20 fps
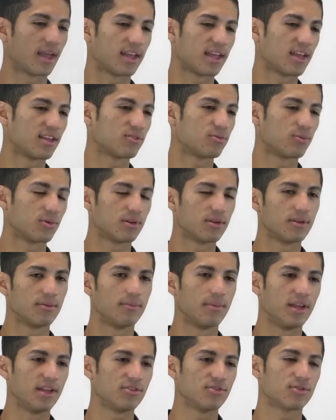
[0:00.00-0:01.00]
I guess one of the
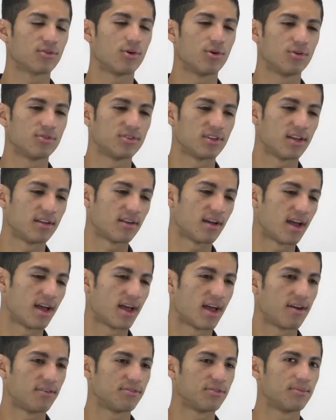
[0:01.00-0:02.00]
major goals that I
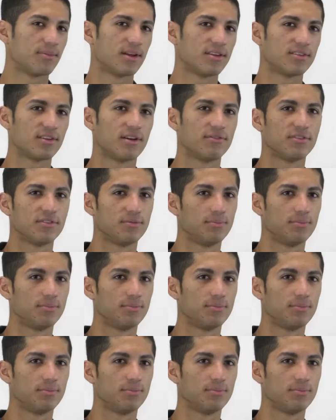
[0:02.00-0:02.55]
have for myself